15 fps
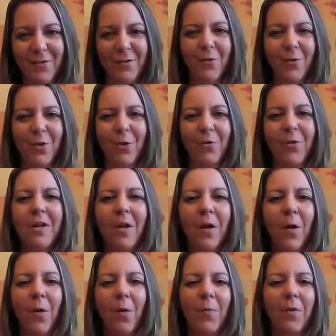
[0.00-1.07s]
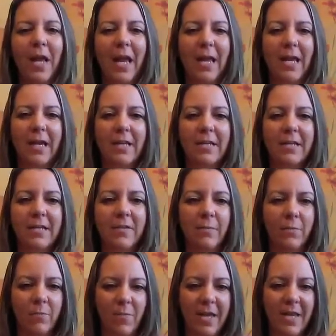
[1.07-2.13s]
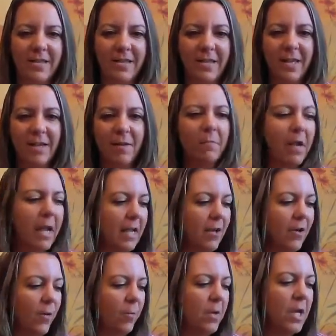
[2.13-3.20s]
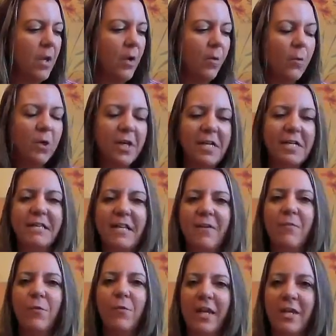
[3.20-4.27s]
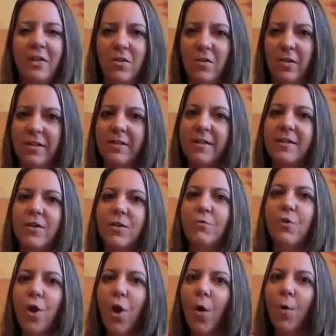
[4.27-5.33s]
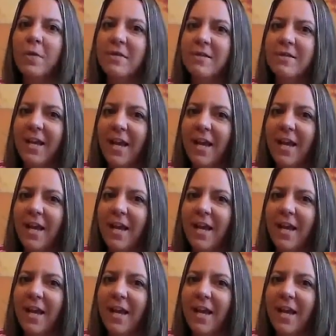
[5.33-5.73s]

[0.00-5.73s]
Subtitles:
So you at home and me sitting in my home, we're going to see if we can do this because you know Mrs.